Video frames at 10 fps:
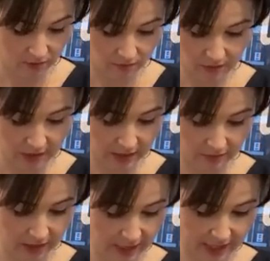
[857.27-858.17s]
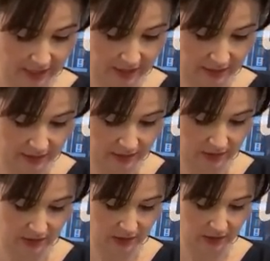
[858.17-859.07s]
Really, really elegant. It's
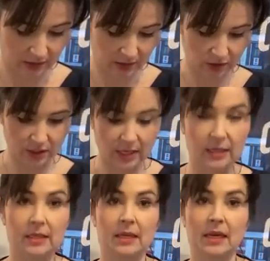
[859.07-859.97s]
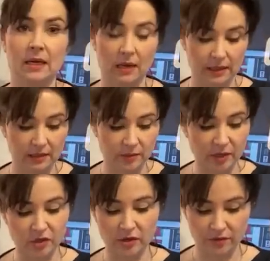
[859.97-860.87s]
uh, such an elegant neckline,
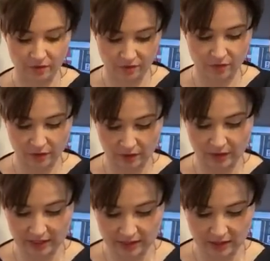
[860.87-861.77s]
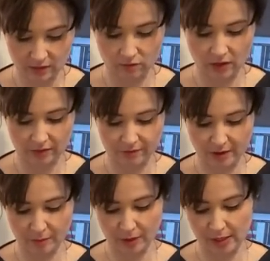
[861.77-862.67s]
especially if you, you know, get it in the right
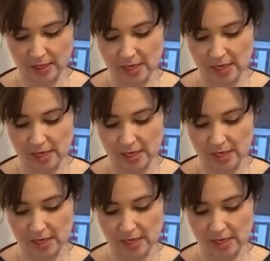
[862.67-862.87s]
fabric.